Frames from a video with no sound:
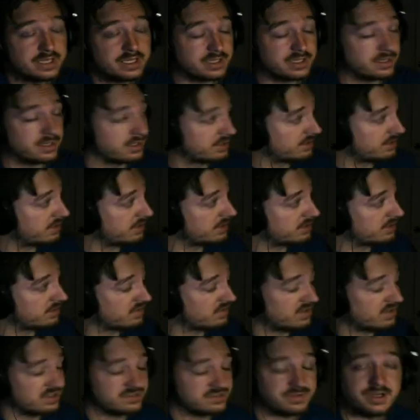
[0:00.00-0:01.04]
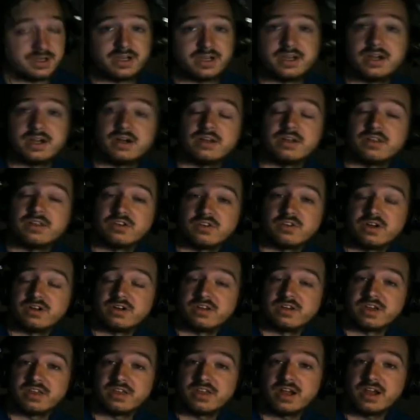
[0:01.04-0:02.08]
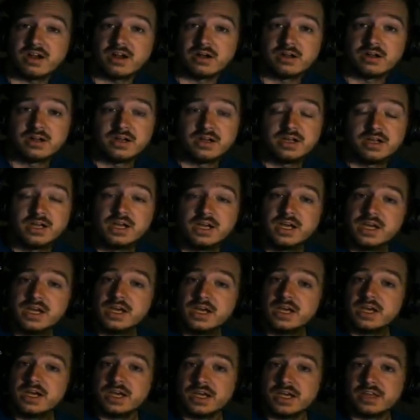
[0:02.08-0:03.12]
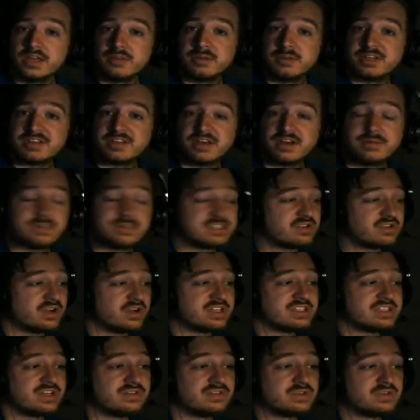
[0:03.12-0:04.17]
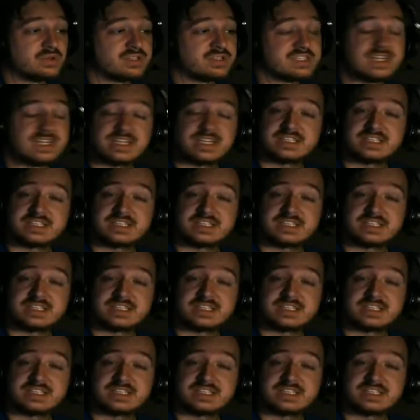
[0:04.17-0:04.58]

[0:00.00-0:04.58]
click the link across right here and the train take you there. In the meantime, this train's off to its next